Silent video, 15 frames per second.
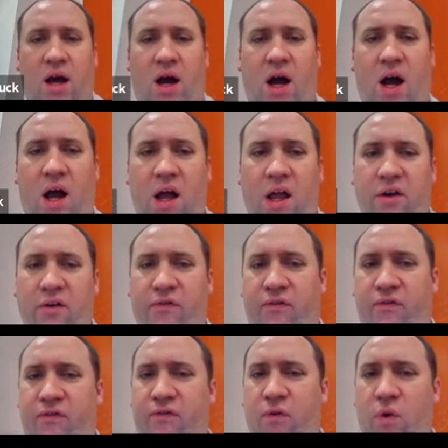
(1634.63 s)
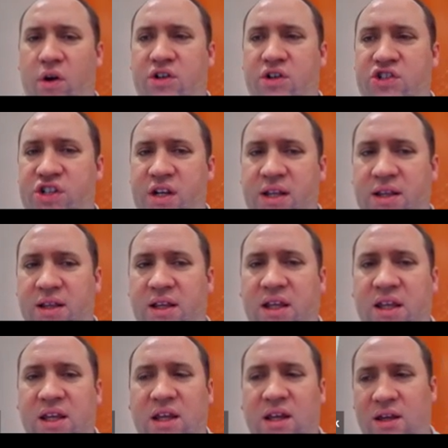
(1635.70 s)

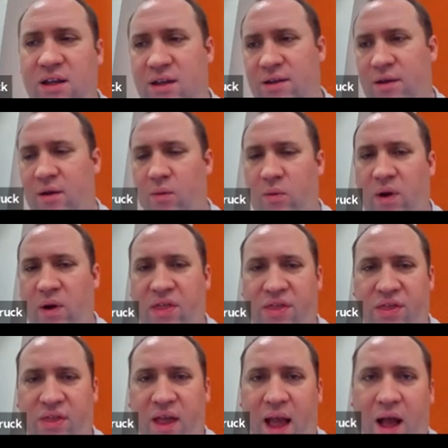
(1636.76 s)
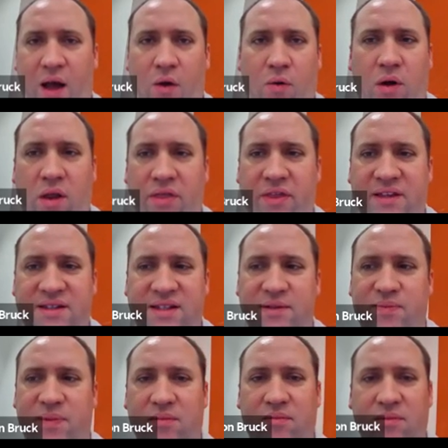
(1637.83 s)
Unfortunately, with how this has
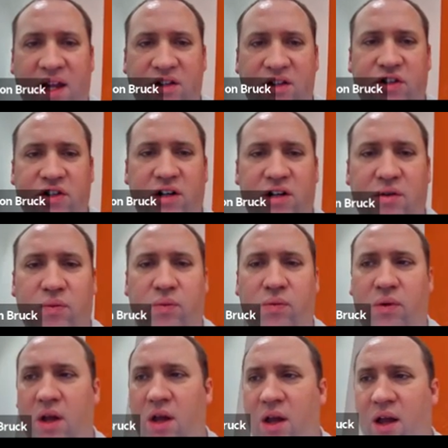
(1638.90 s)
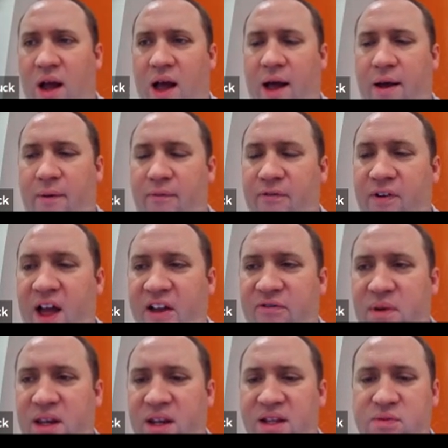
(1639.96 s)
been measured, 5
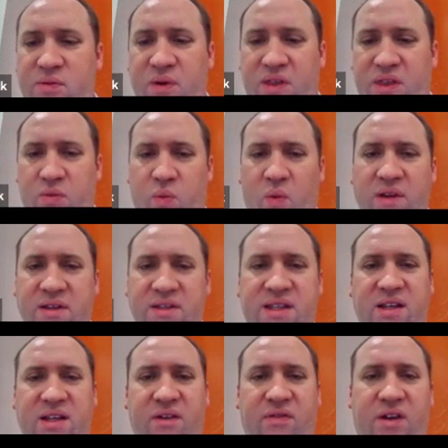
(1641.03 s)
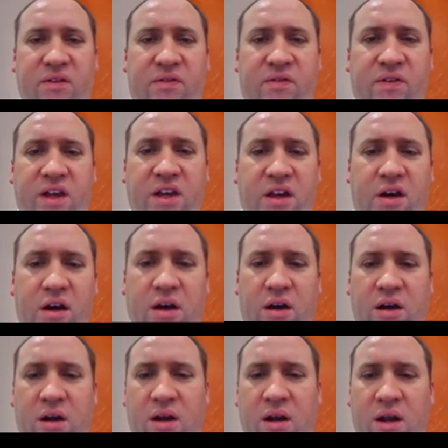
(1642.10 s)
minutes with one significant
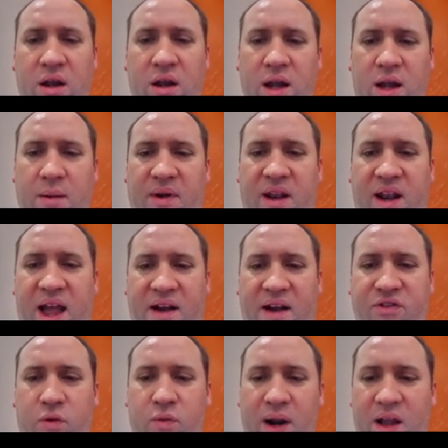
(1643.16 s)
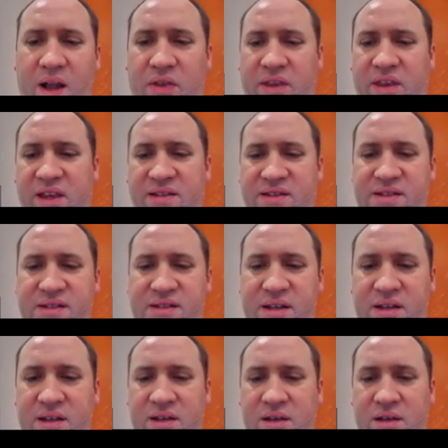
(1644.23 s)
figure, I'm going to have to round this.
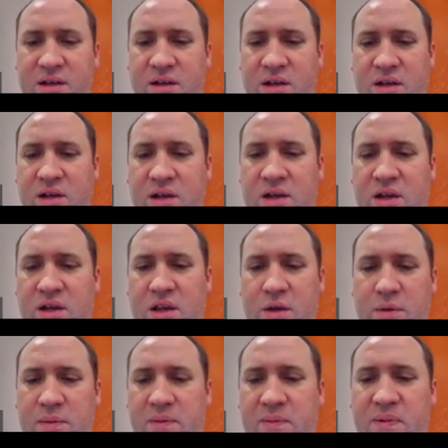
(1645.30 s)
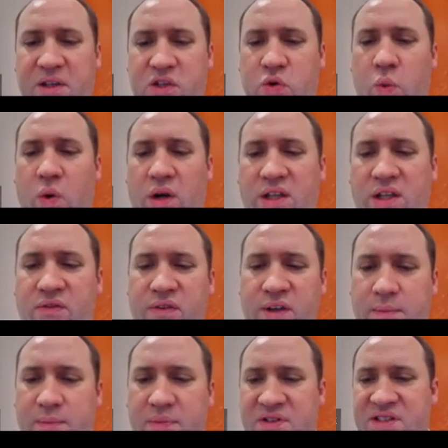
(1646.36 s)
It would be 20
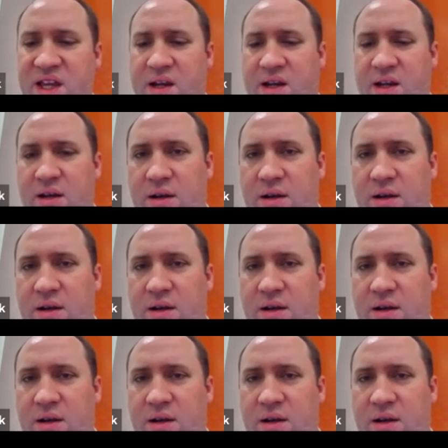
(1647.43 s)
feet per second.